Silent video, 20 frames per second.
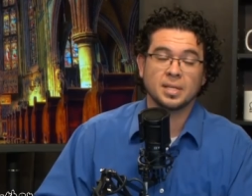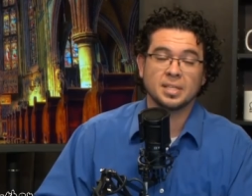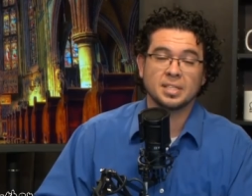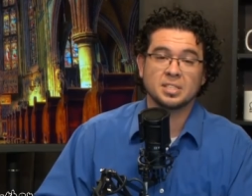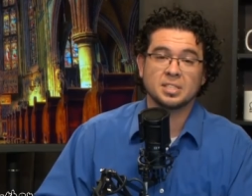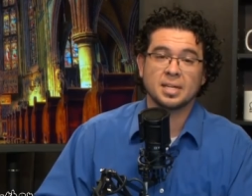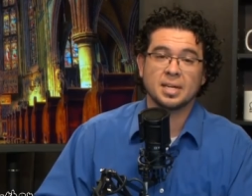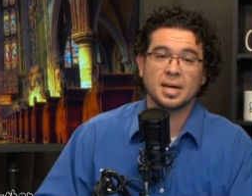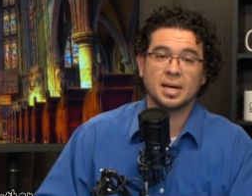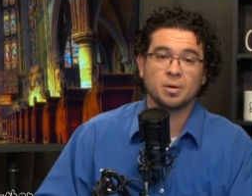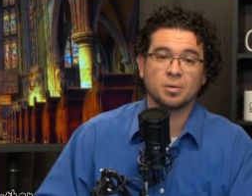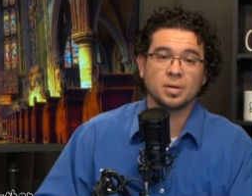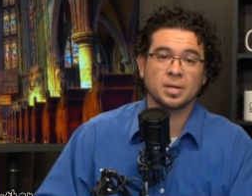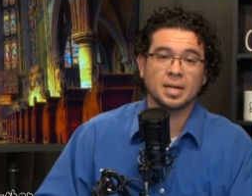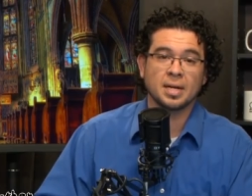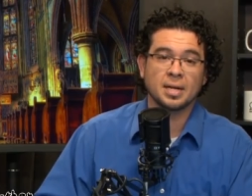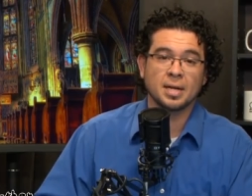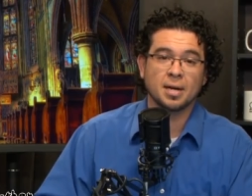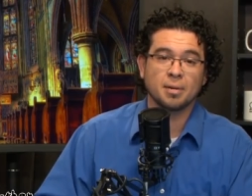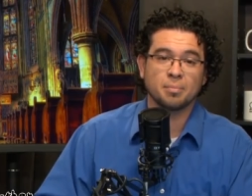And he said, How
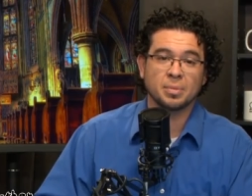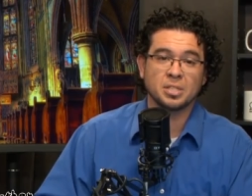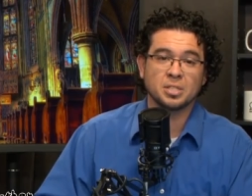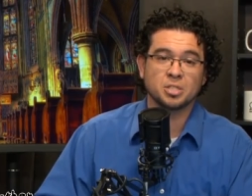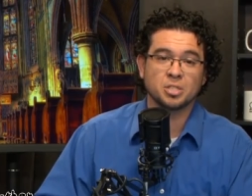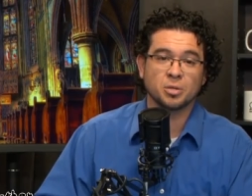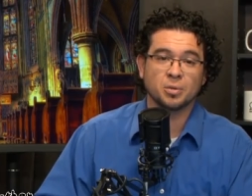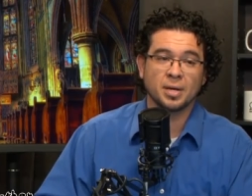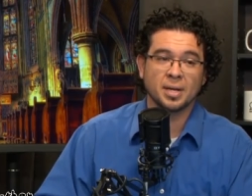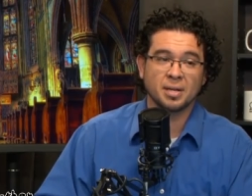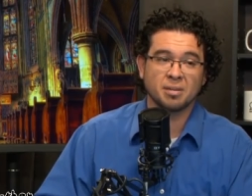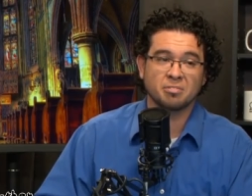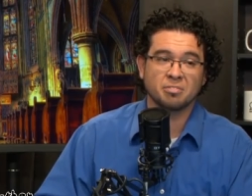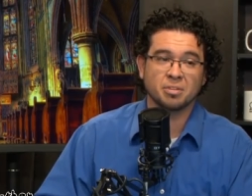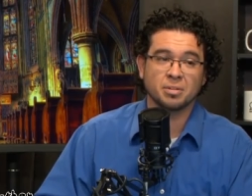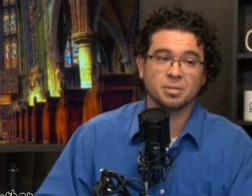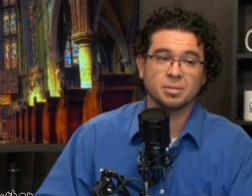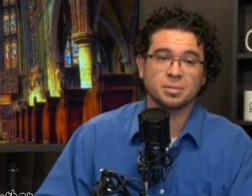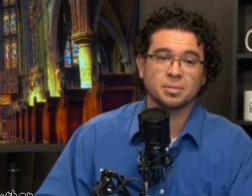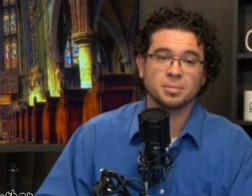can I not be so
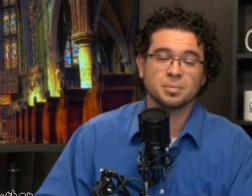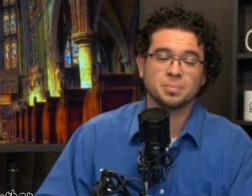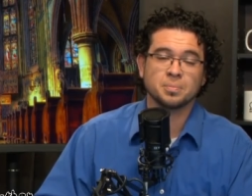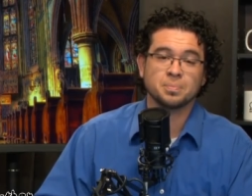hateful?